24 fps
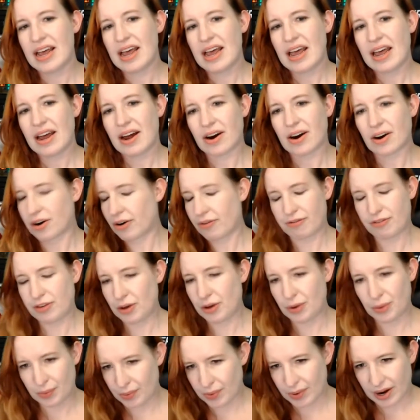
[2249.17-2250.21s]
or a few
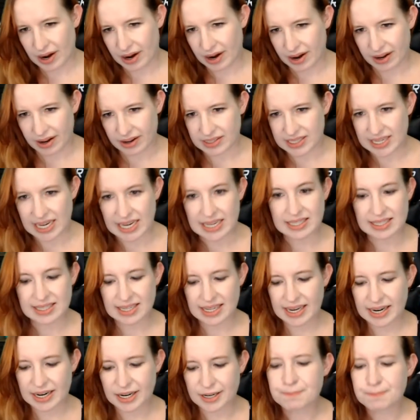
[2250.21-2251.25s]
days
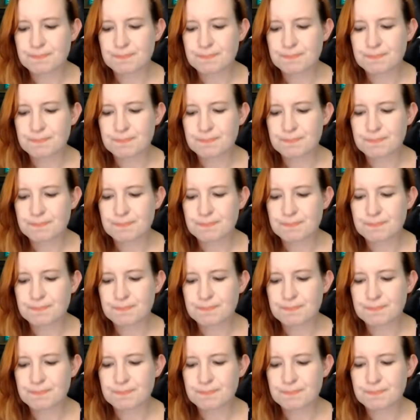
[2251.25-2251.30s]
later.